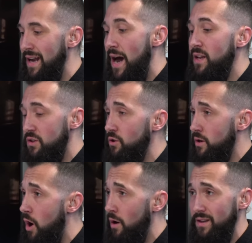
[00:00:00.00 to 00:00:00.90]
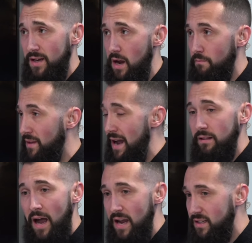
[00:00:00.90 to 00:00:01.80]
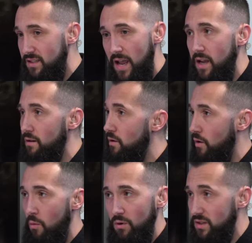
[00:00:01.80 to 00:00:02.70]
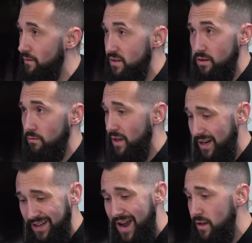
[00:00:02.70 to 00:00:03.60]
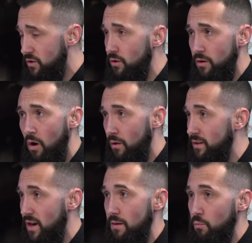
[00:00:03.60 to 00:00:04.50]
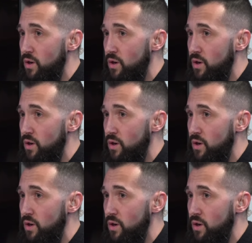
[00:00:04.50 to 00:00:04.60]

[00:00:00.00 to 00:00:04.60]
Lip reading: God is good all the time. I say it almost every single day. God is good all the time.